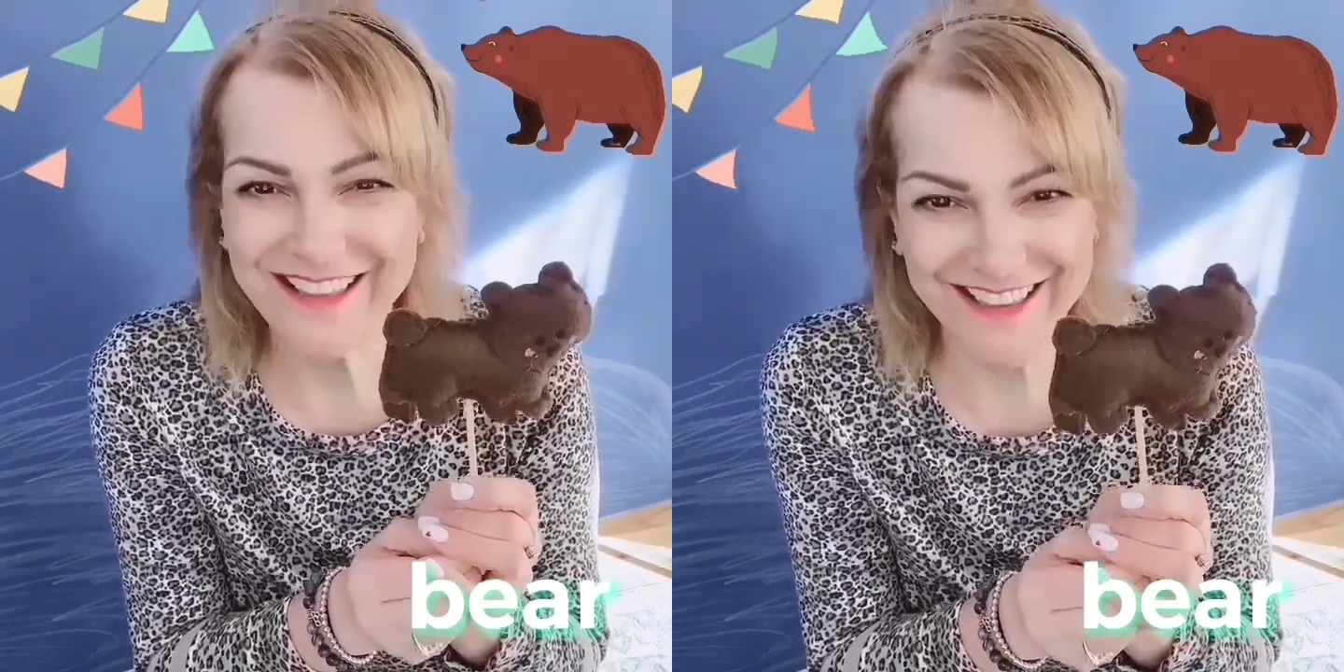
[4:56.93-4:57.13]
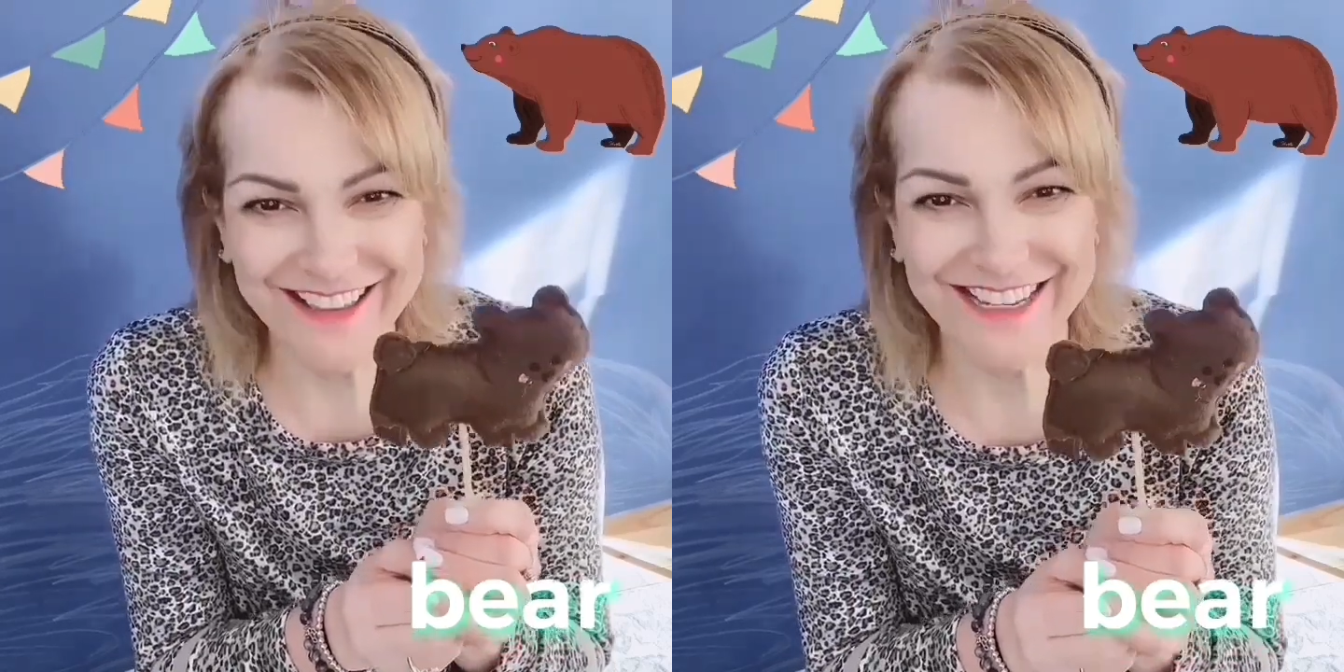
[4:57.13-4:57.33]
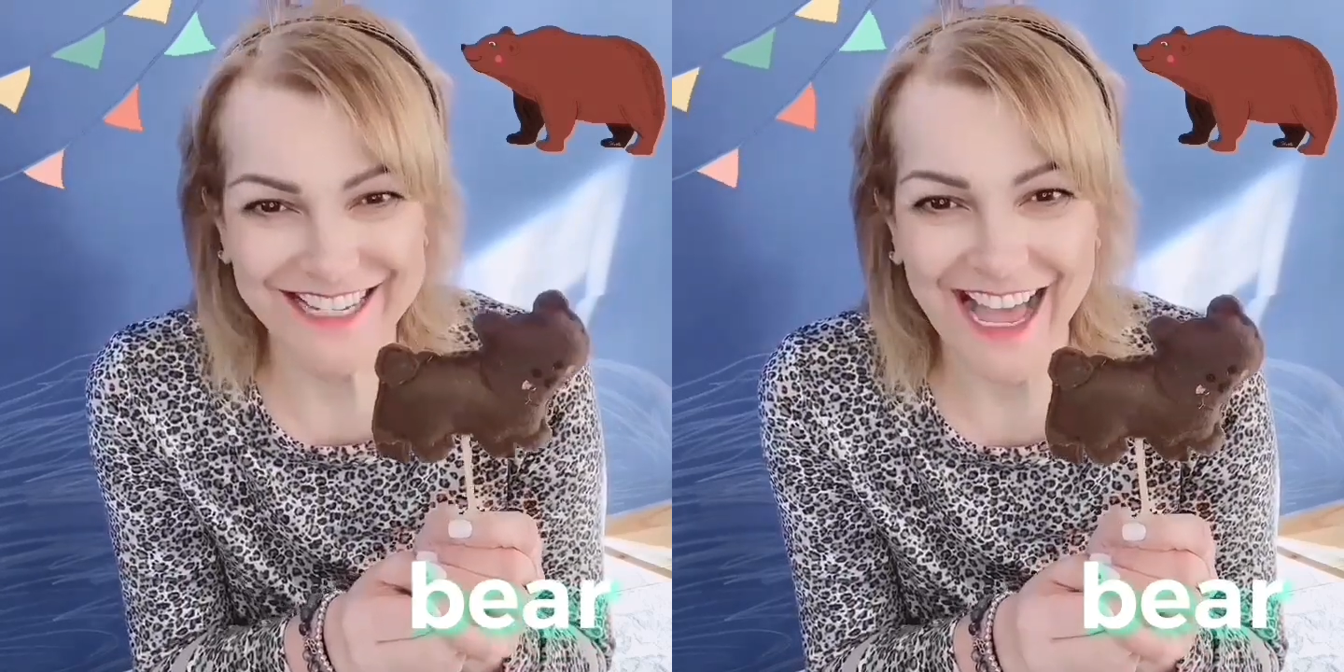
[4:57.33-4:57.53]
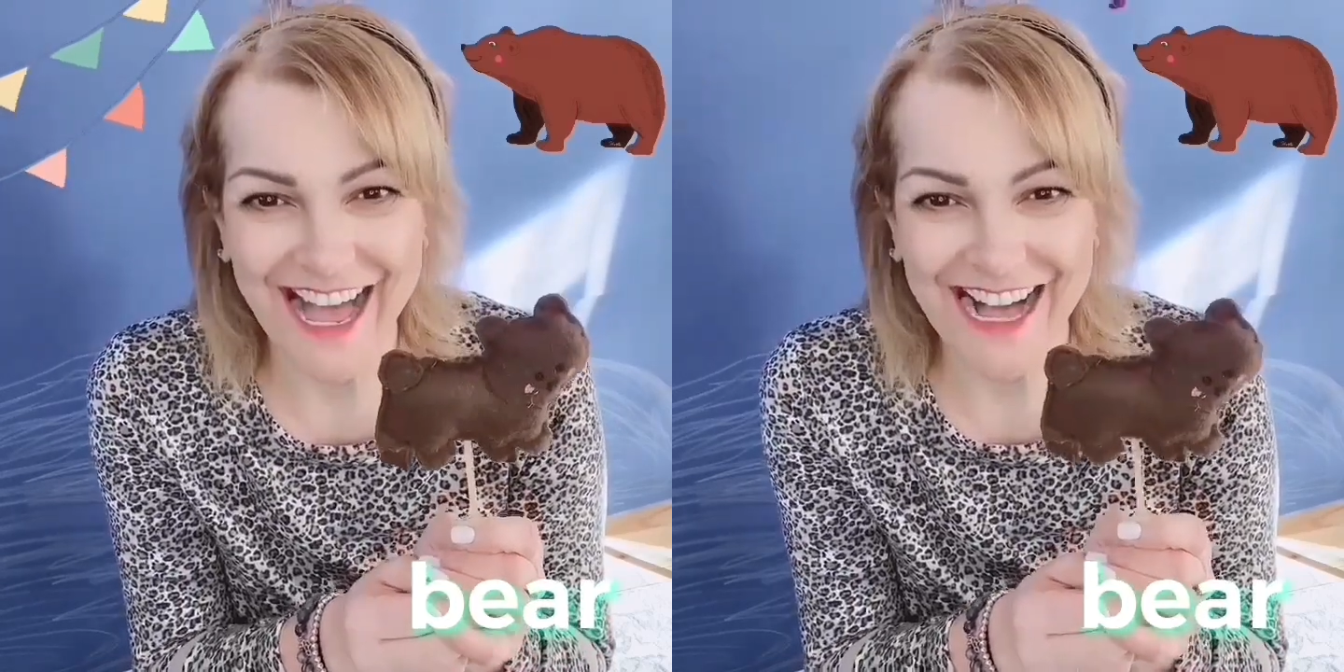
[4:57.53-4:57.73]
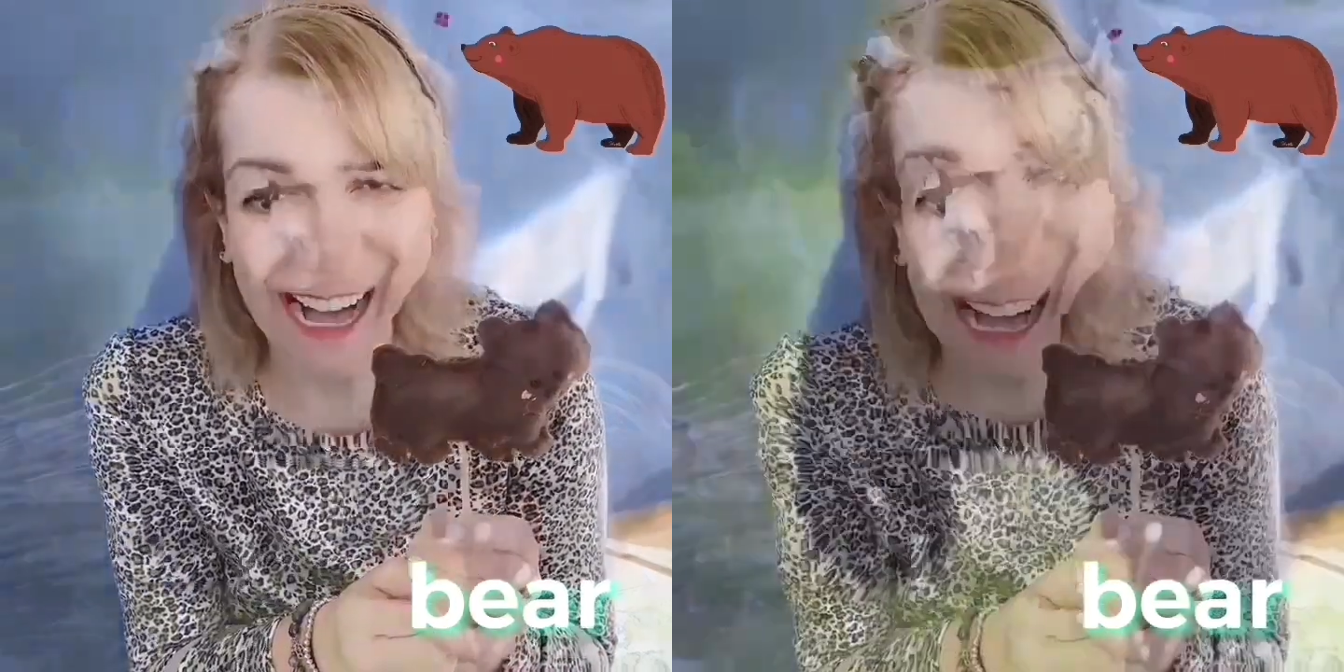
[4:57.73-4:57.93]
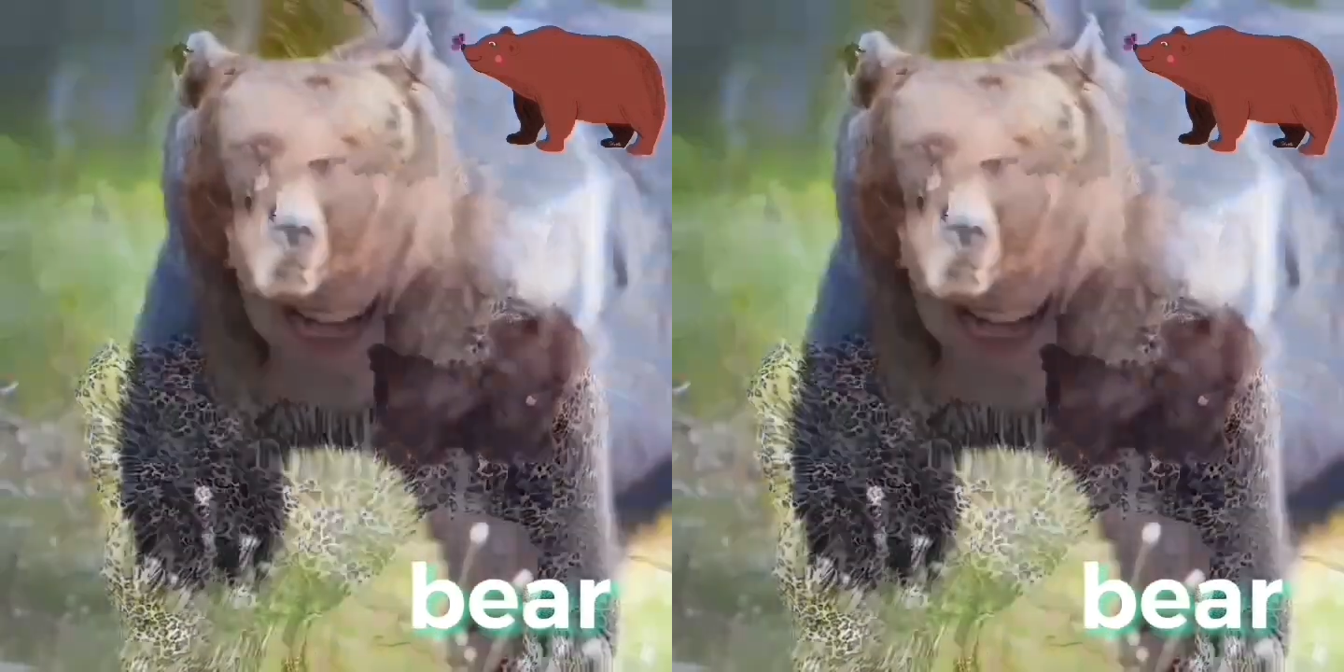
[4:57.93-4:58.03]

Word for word: Good job.